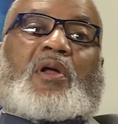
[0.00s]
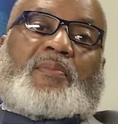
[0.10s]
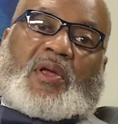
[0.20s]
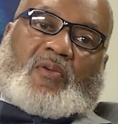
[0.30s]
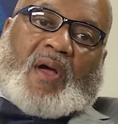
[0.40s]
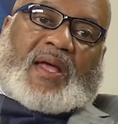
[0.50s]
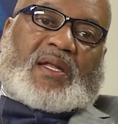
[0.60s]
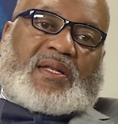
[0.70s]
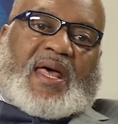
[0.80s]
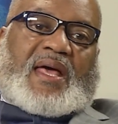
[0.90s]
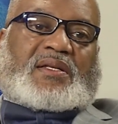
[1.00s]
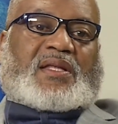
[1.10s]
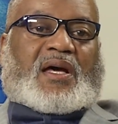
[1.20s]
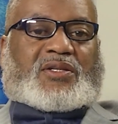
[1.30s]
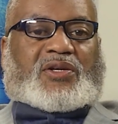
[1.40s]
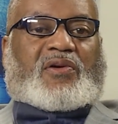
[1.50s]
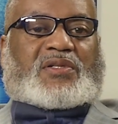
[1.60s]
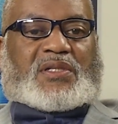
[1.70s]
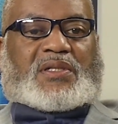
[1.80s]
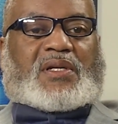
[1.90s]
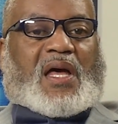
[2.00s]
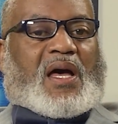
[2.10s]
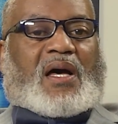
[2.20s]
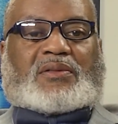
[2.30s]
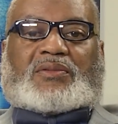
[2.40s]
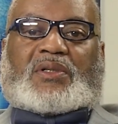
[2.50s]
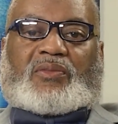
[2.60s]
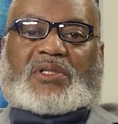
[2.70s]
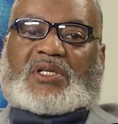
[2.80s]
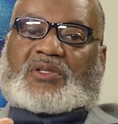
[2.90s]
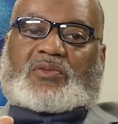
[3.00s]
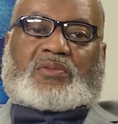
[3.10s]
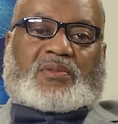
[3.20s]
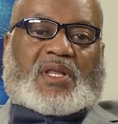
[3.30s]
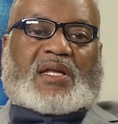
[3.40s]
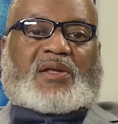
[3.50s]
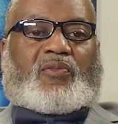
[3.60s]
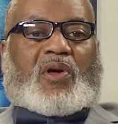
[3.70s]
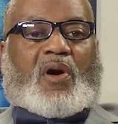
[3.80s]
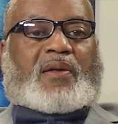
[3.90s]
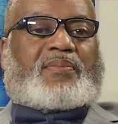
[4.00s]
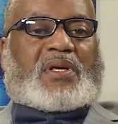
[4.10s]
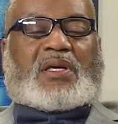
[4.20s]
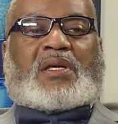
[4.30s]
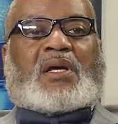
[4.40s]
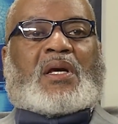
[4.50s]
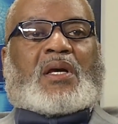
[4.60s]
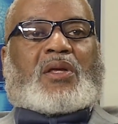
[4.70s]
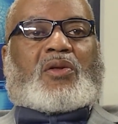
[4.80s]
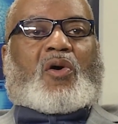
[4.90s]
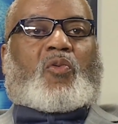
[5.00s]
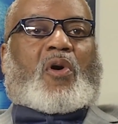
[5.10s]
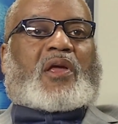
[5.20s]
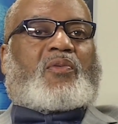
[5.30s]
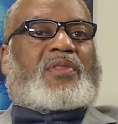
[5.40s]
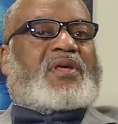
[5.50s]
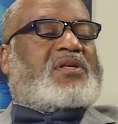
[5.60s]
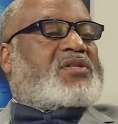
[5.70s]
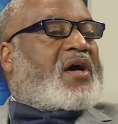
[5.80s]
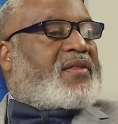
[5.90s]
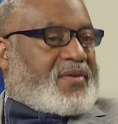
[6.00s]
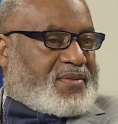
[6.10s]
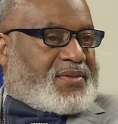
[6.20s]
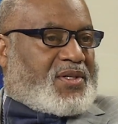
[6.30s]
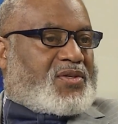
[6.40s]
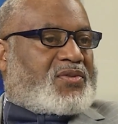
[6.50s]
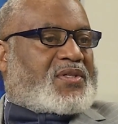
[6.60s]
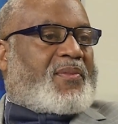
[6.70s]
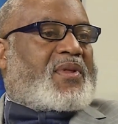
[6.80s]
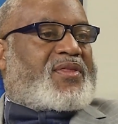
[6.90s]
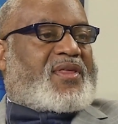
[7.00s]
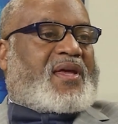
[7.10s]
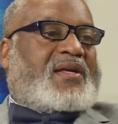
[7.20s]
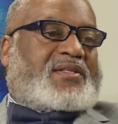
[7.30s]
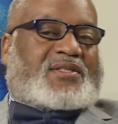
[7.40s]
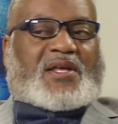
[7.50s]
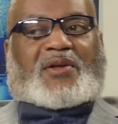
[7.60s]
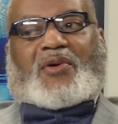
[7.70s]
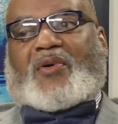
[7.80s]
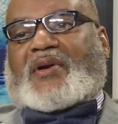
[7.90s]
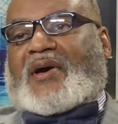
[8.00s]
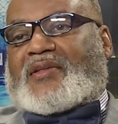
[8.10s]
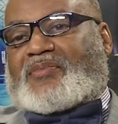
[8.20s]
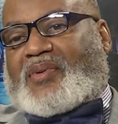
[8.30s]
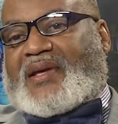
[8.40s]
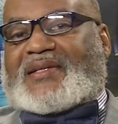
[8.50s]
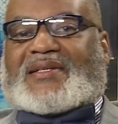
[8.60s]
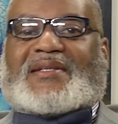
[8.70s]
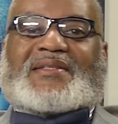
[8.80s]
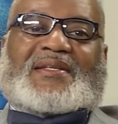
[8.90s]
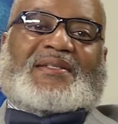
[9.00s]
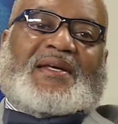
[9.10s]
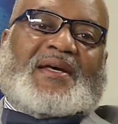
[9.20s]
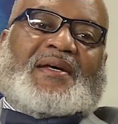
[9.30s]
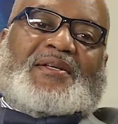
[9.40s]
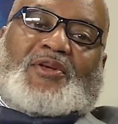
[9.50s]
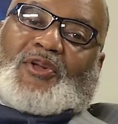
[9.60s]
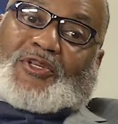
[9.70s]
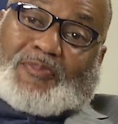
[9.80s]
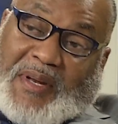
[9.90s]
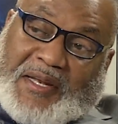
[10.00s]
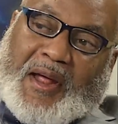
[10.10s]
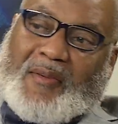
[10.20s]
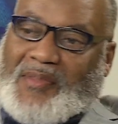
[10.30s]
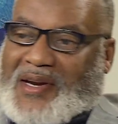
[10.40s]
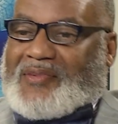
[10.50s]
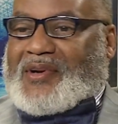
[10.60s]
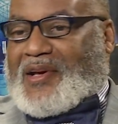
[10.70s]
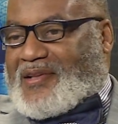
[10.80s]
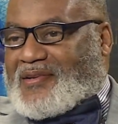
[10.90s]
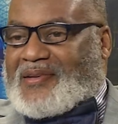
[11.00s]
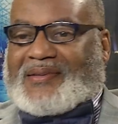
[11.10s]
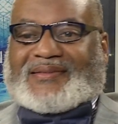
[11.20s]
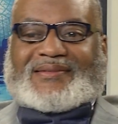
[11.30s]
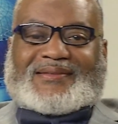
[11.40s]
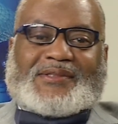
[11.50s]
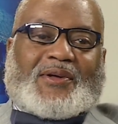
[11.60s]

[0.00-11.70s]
to be right in that church, and we just think that we ought to be, you know, working with each other to do some of the things instead of going to other places and, you know, spending our money with other. You know,